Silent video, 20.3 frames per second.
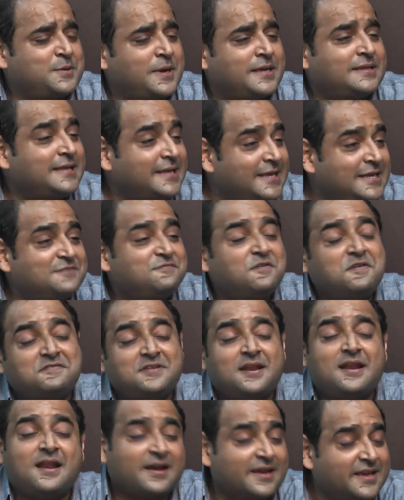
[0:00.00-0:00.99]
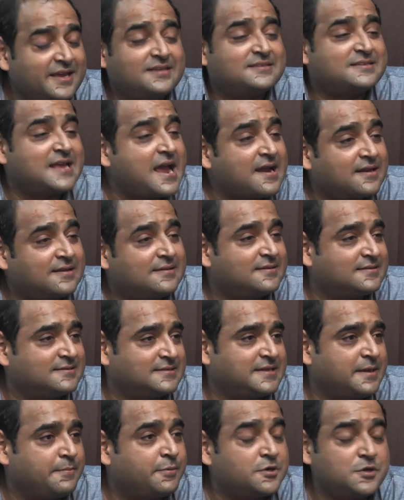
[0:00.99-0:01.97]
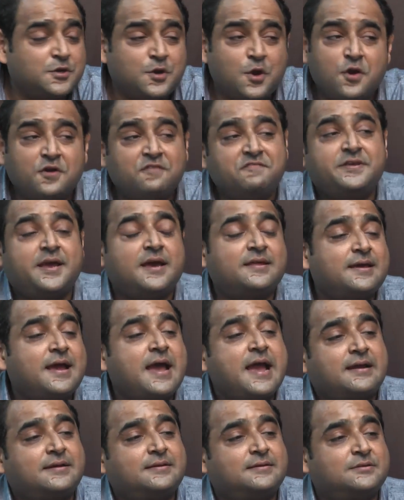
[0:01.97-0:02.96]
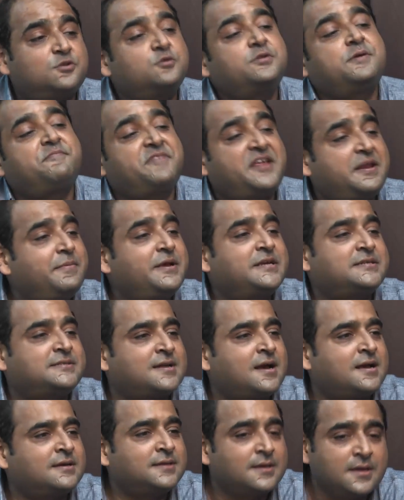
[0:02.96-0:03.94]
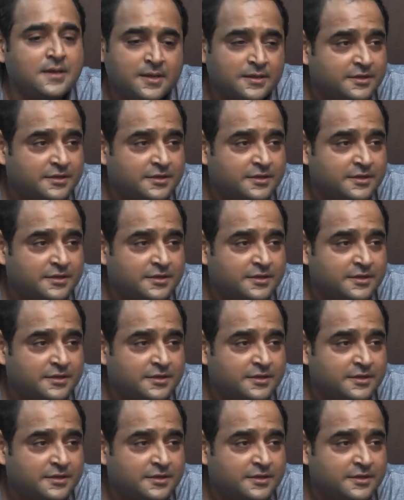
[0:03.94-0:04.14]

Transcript: So I think he's one of the luckiest actors there, because a lot of the other actors, though they're very big stars,